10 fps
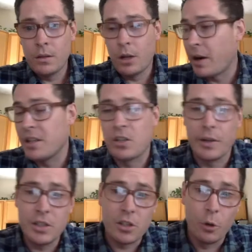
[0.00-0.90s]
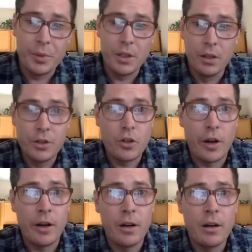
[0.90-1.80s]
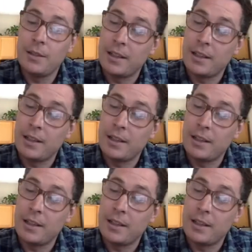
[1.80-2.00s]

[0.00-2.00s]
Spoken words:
Alright, so I just opened Illustrator.